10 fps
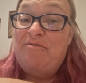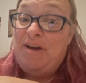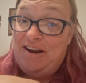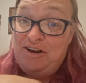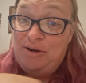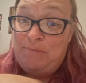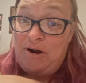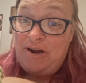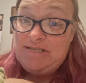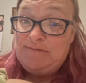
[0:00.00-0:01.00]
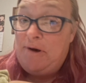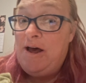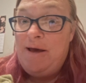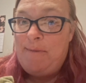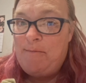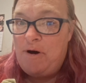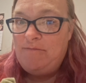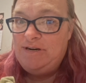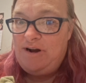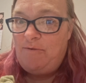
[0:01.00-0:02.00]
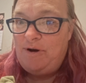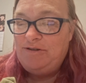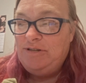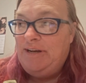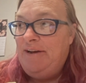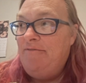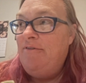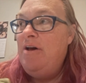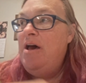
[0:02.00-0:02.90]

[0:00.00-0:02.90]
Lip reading: We had a good parking spot, and my mom did not want to leave.